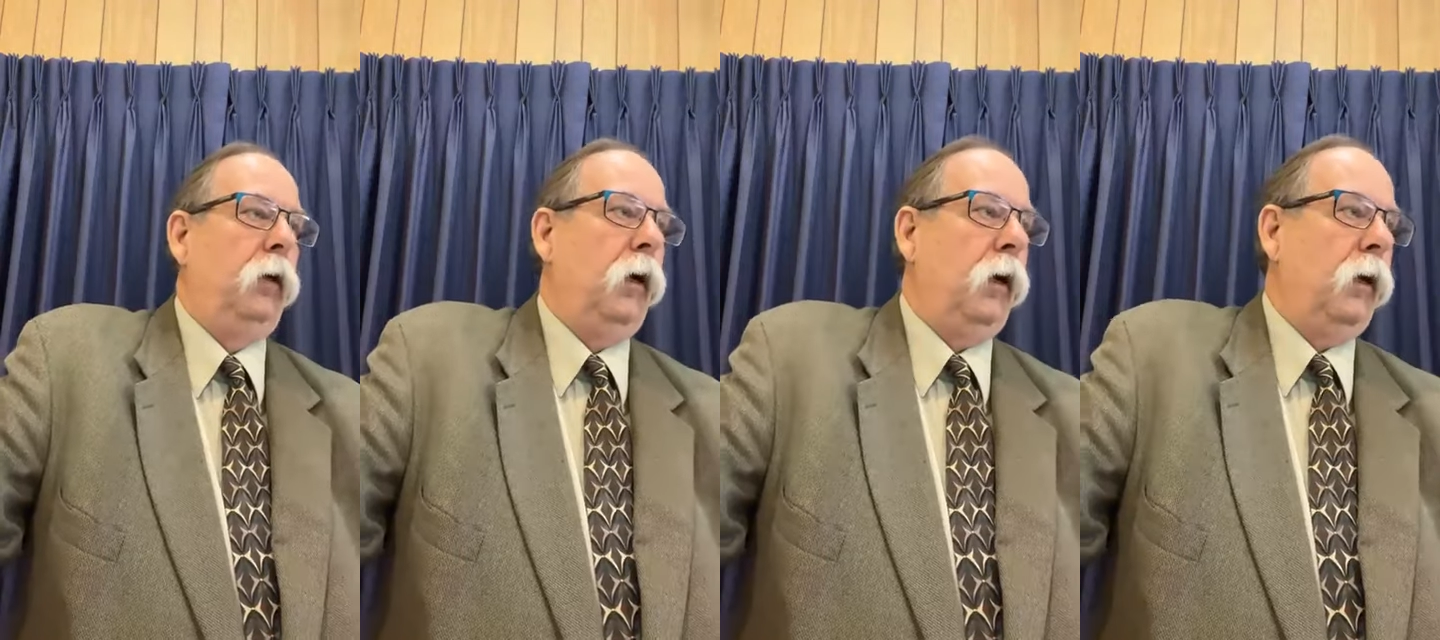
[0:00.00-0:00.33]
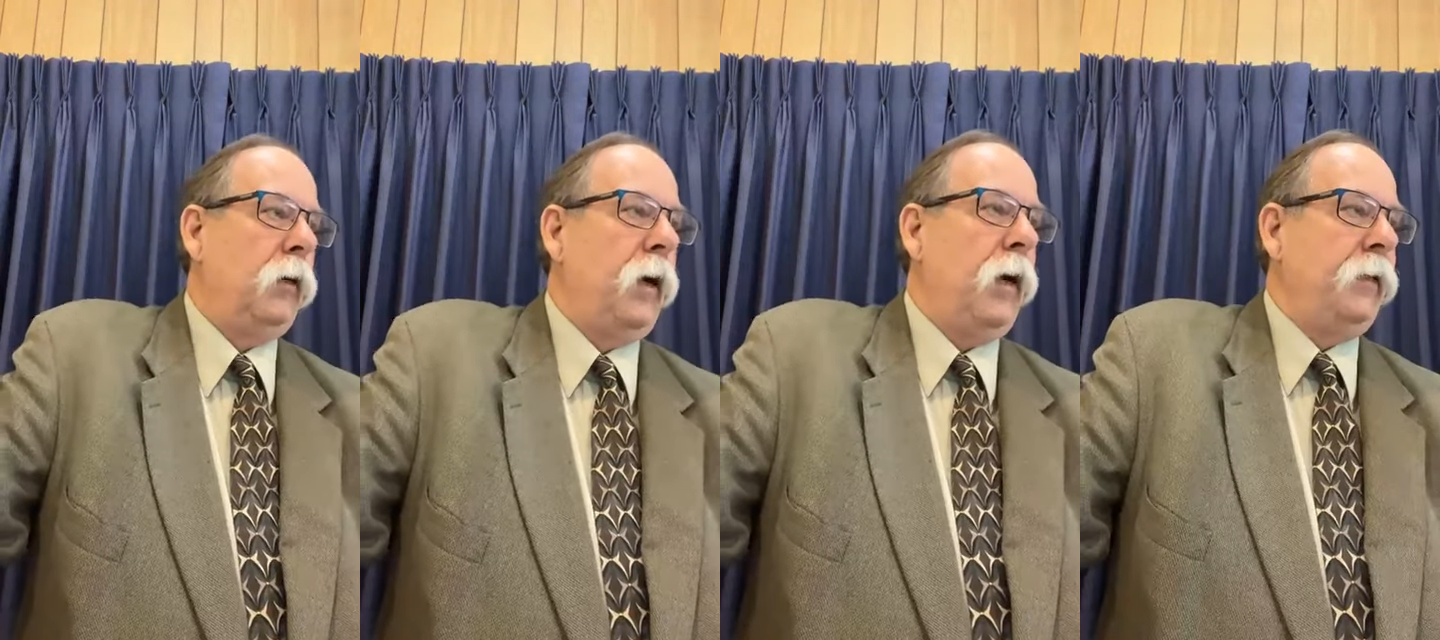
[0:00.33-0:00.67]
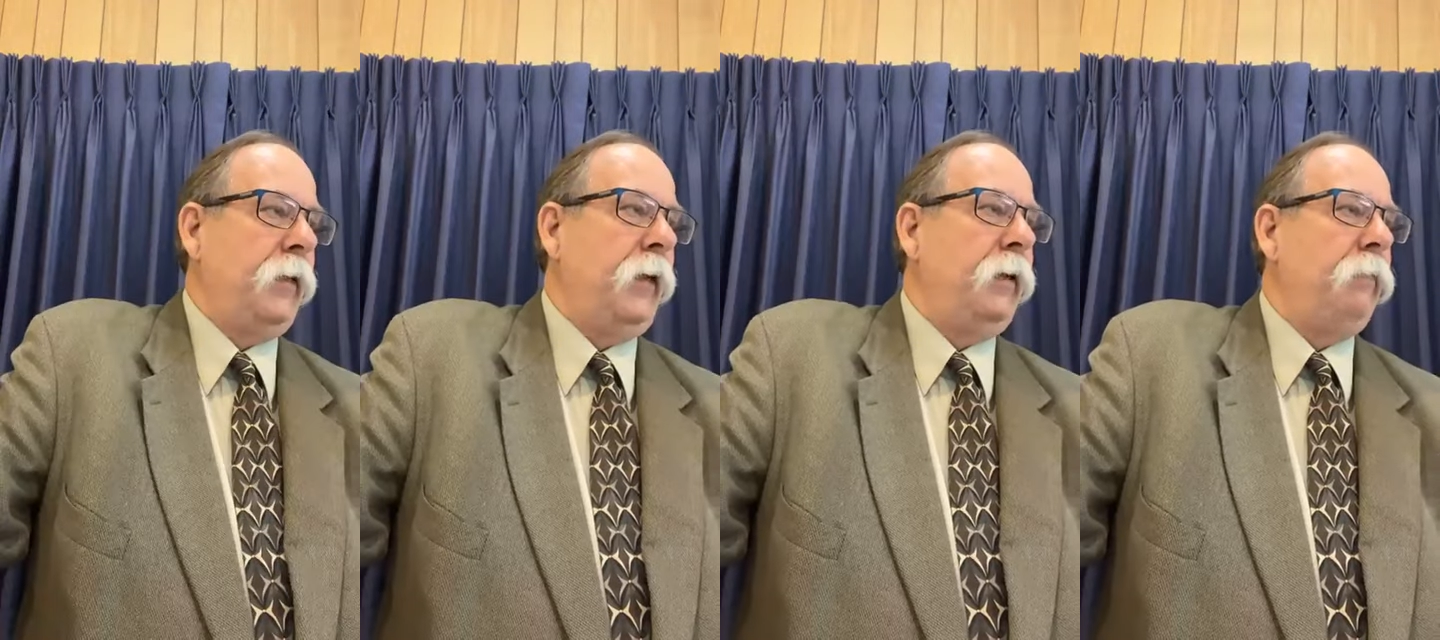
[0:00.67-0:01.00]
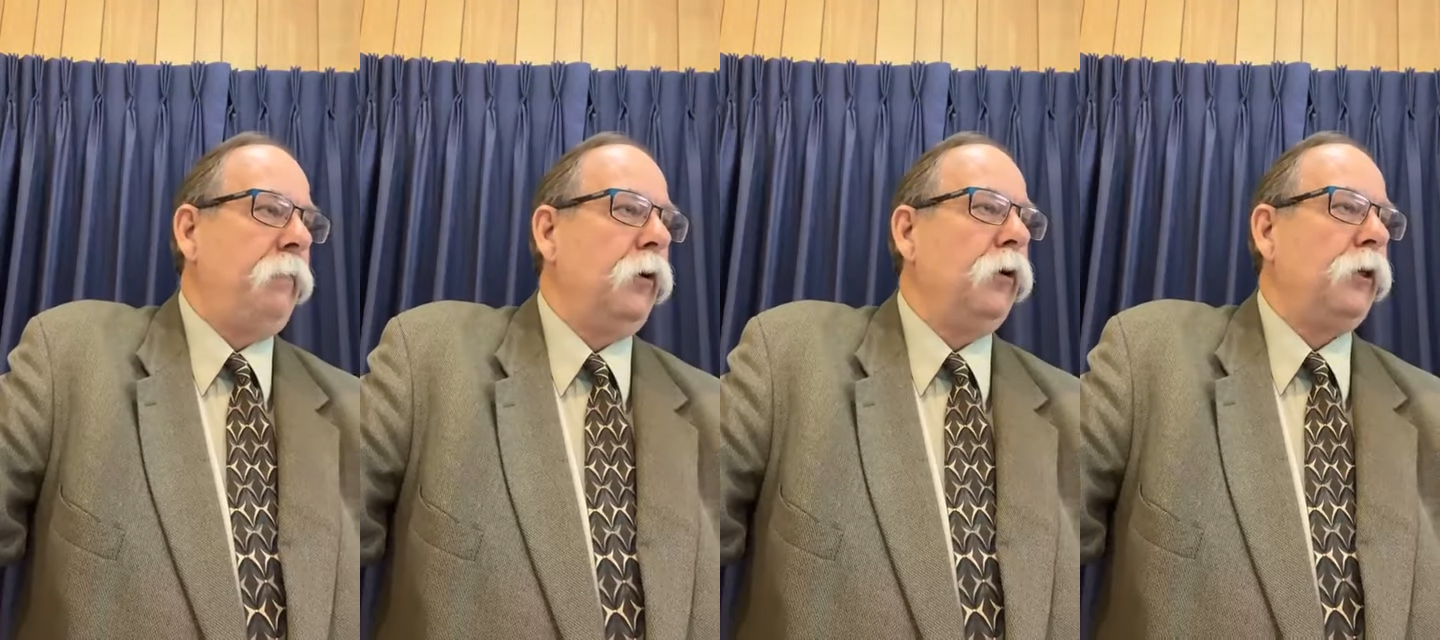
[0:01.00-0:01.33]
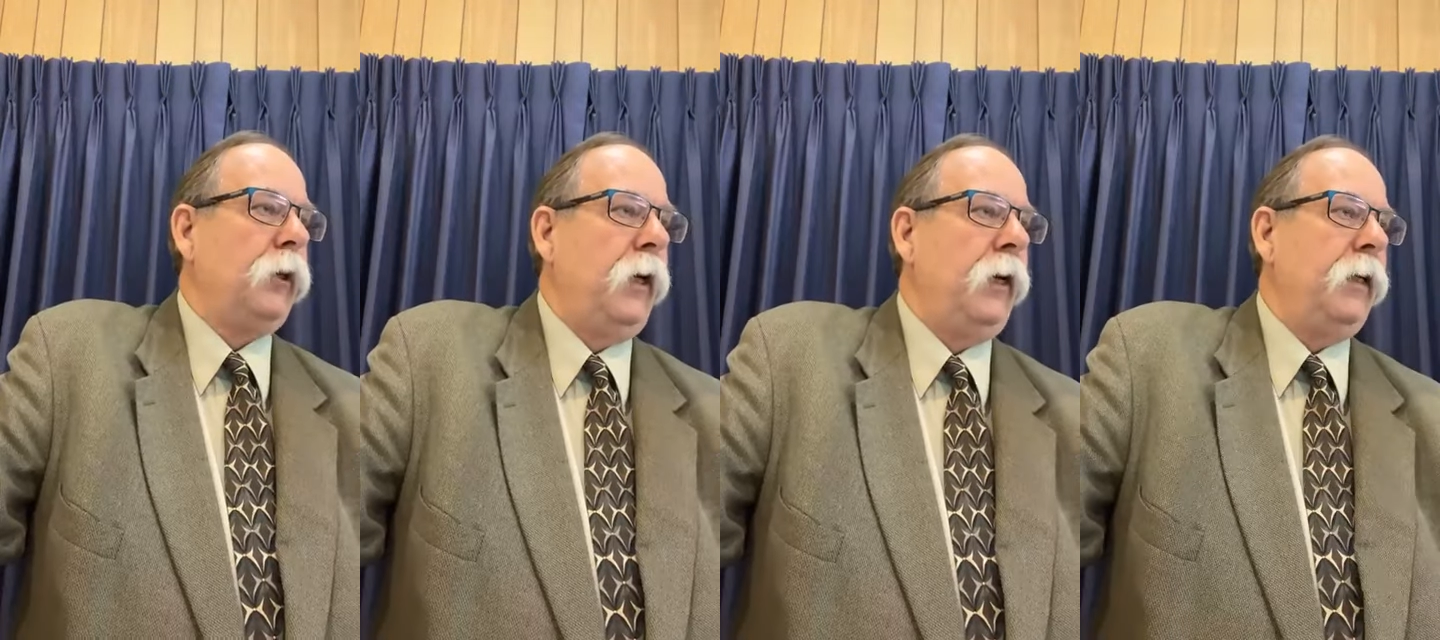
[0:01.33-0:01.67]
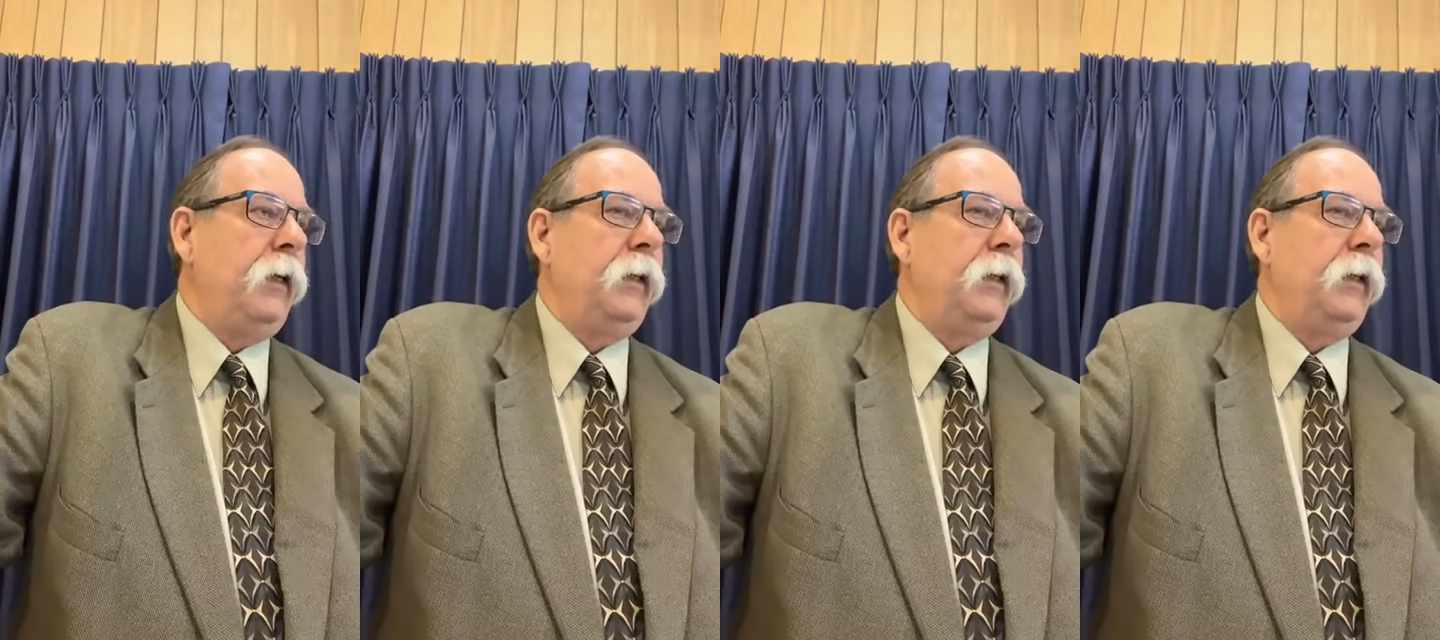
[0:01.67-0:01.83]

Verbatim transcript: uh, 19 and verse 10,